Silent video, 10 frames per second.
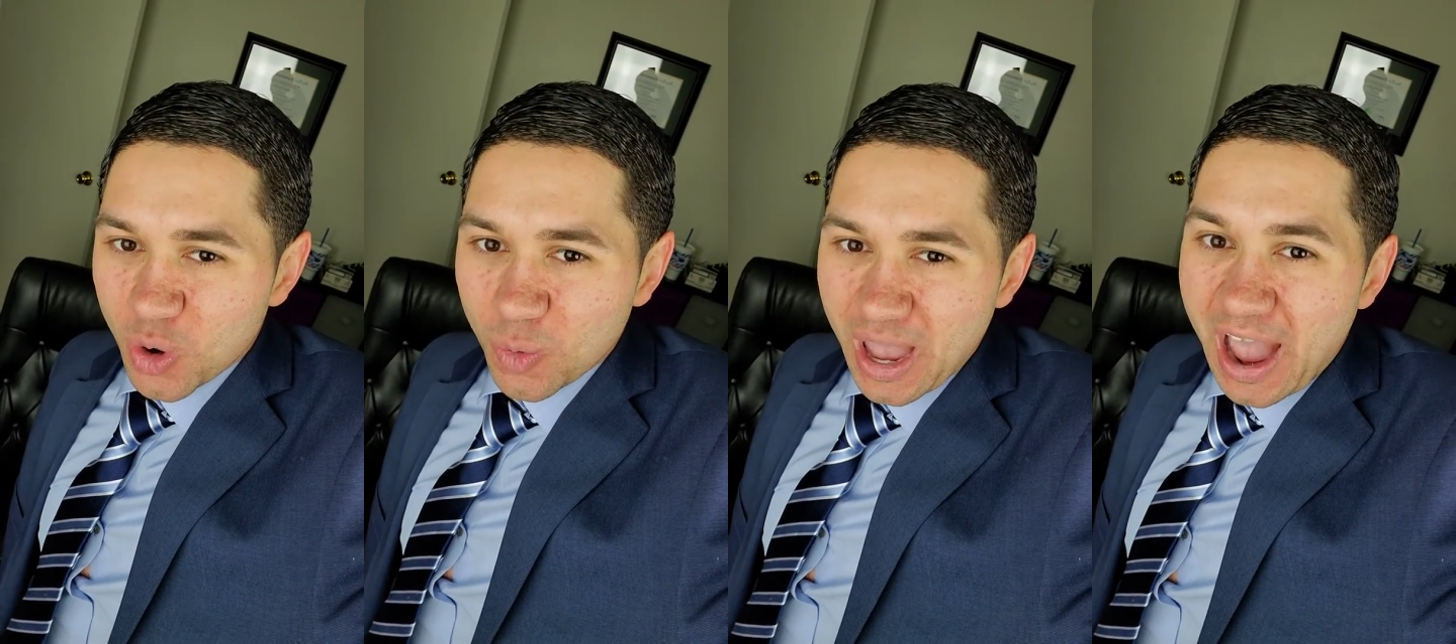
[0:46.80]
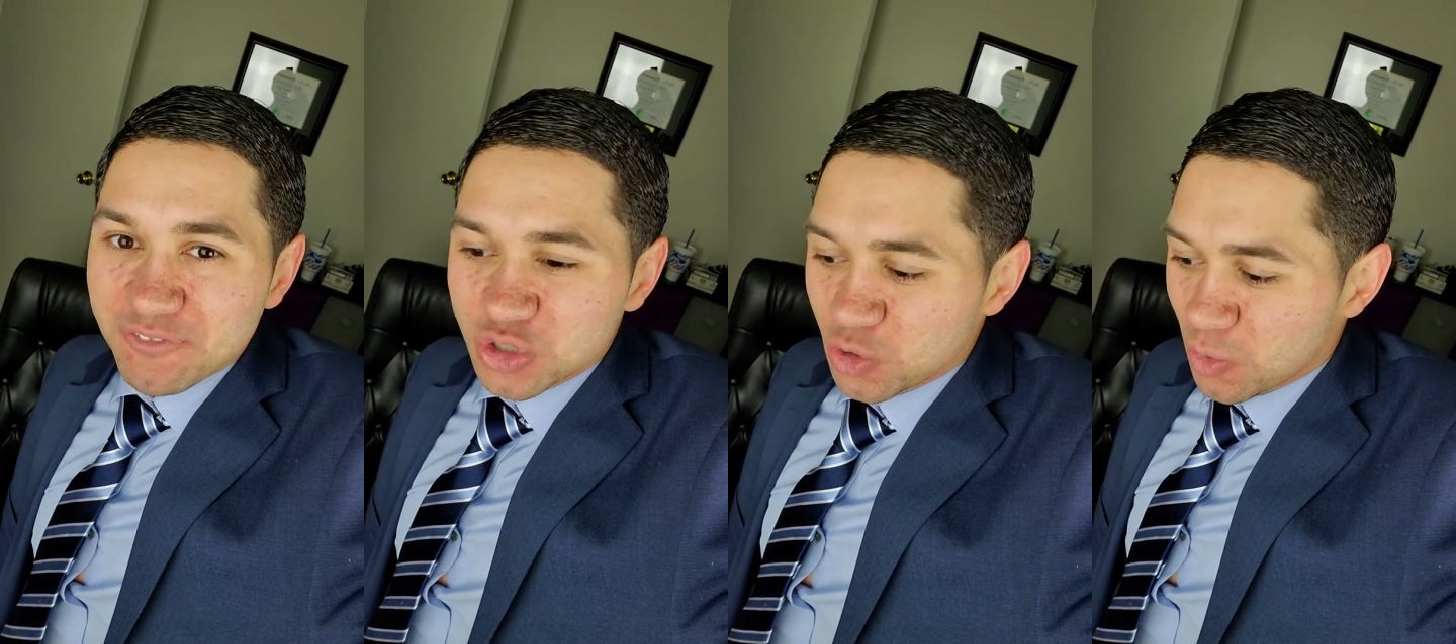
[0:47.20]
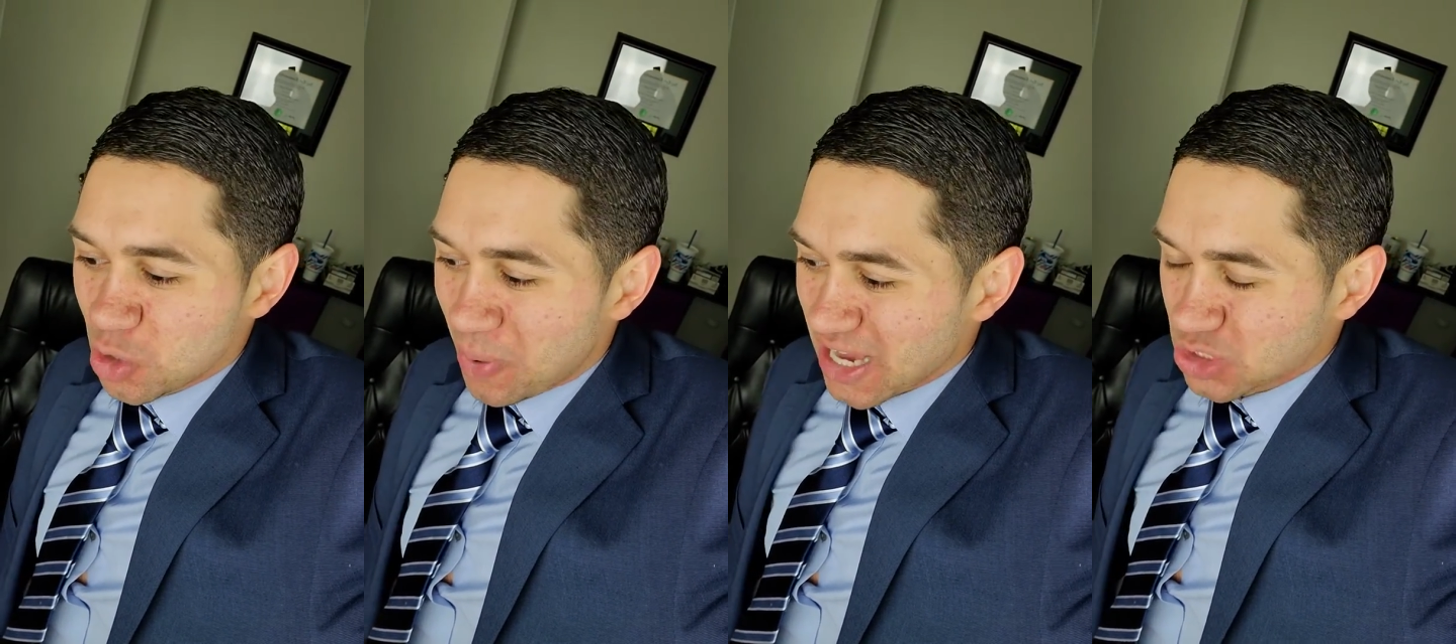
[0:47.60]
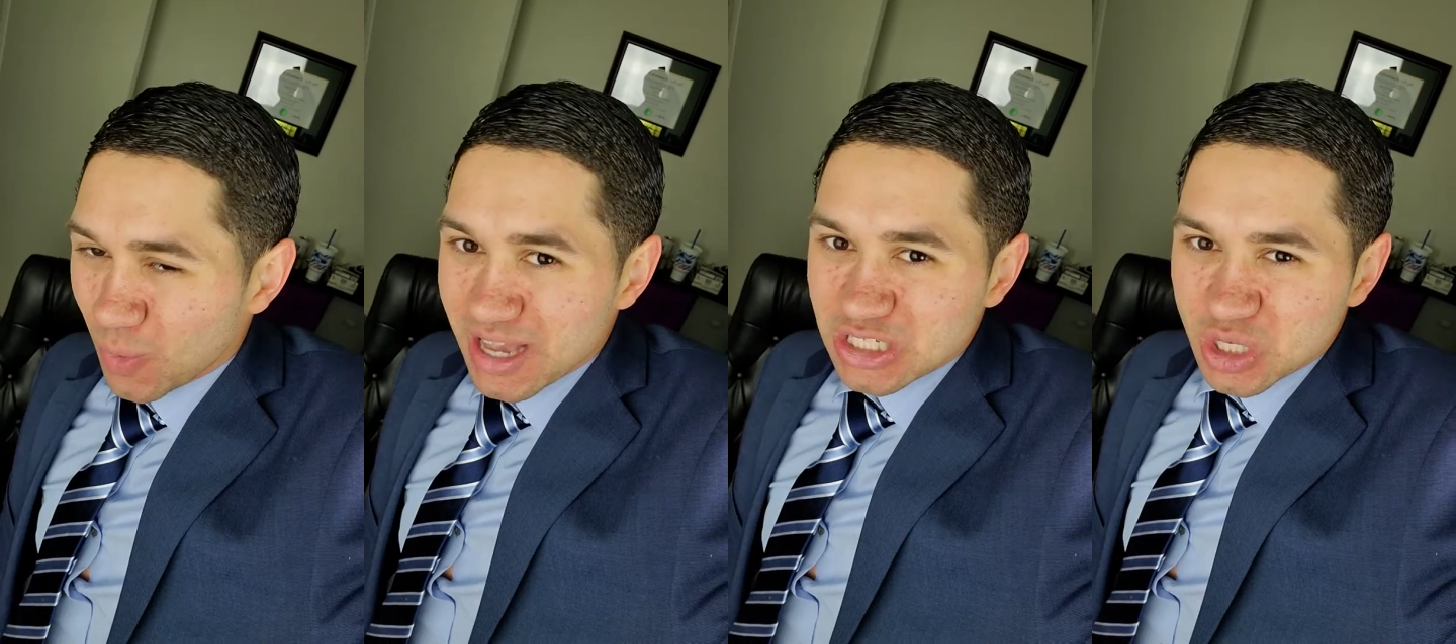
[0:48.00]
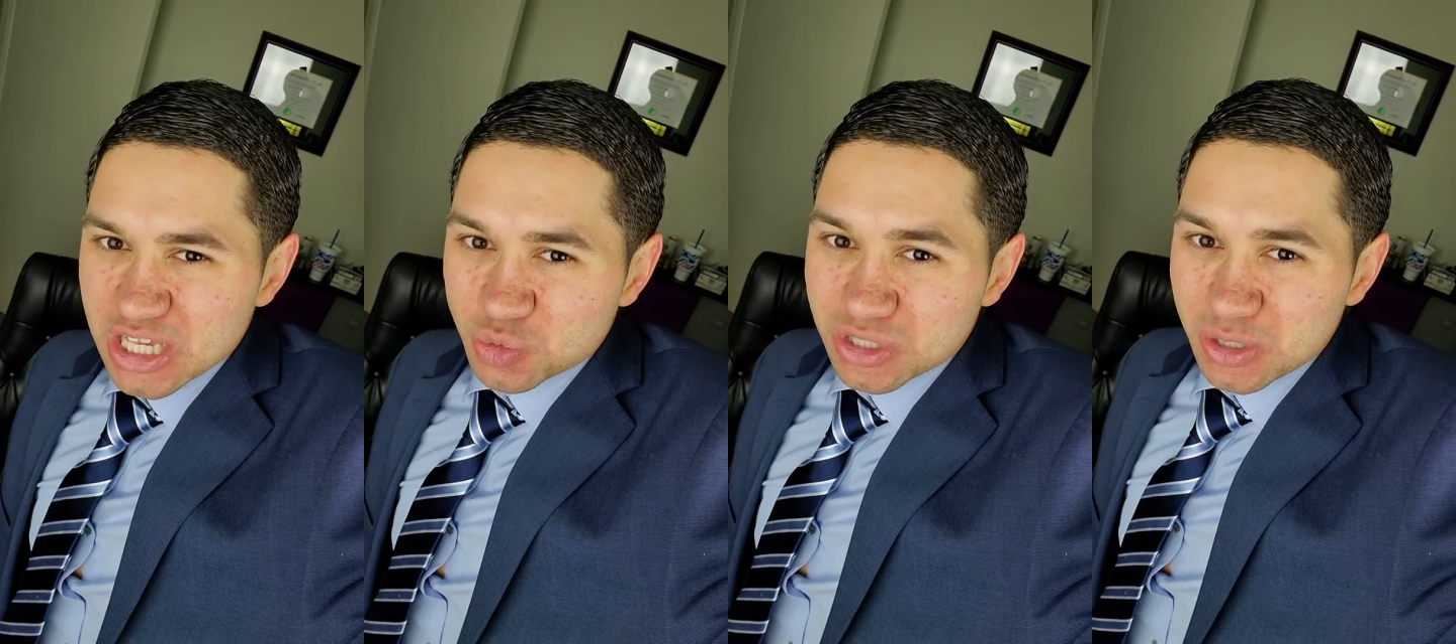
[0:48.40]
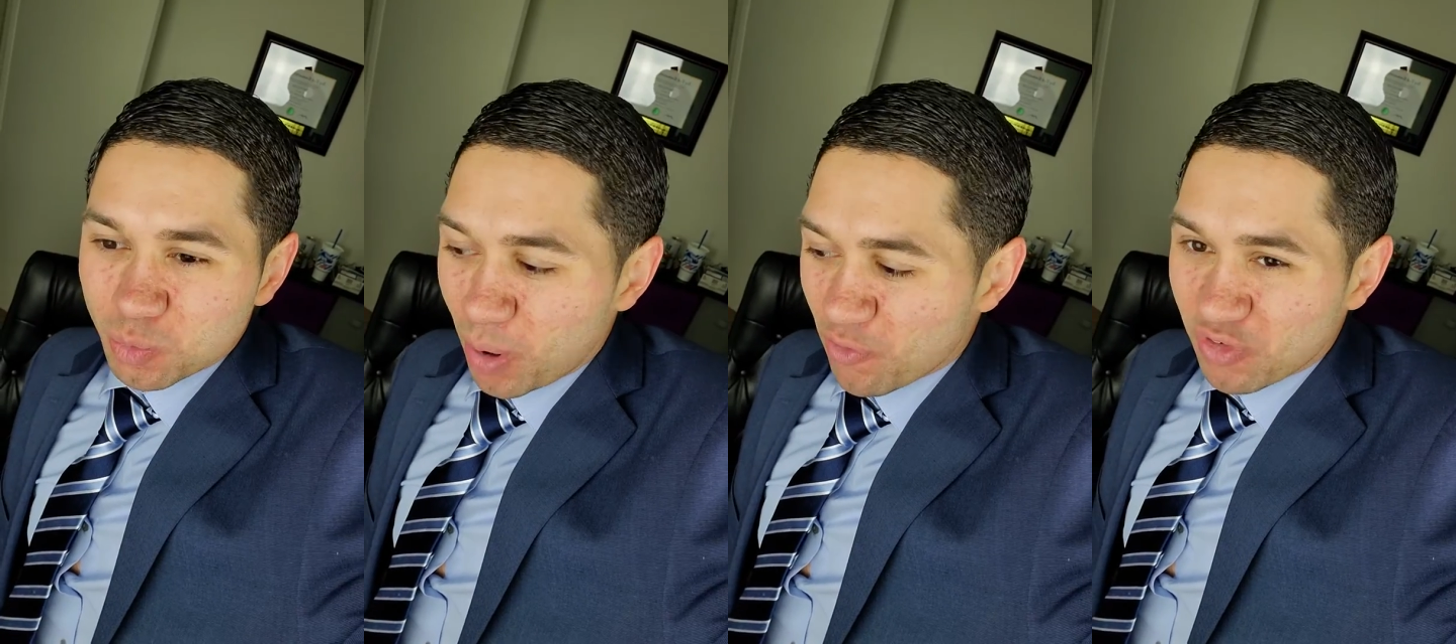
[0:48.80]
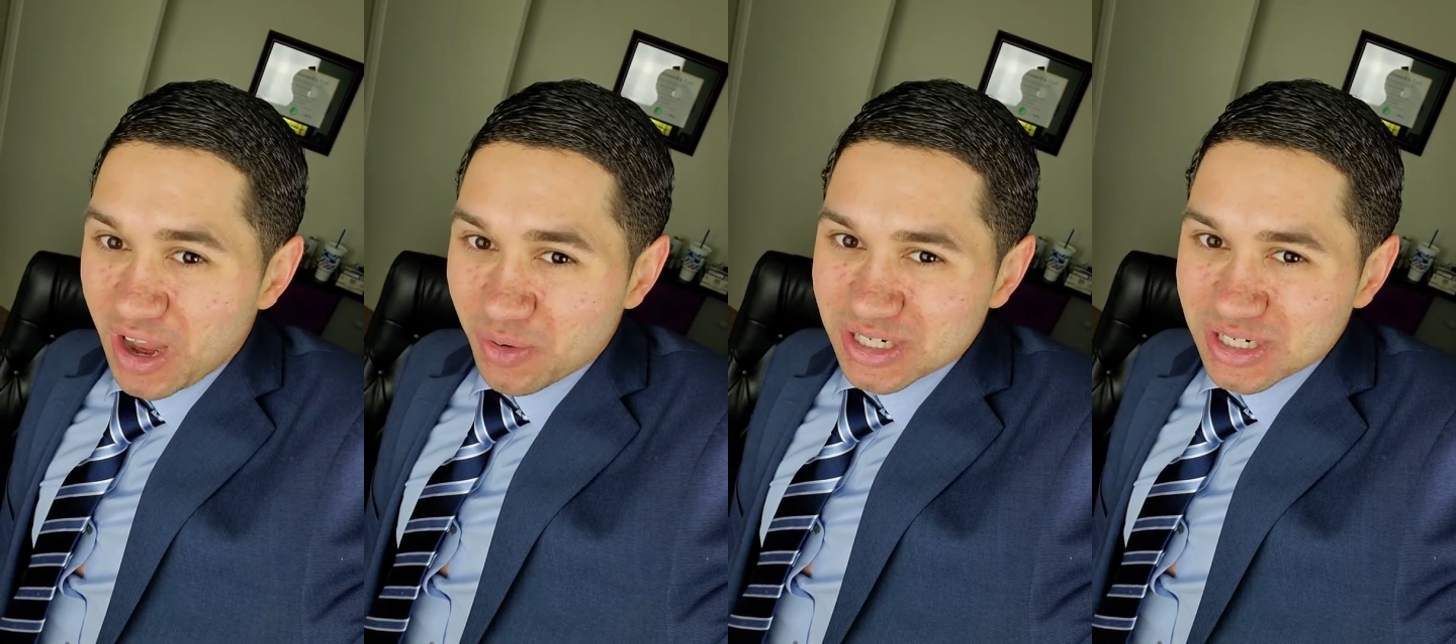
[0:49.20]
After you pass away is really profound.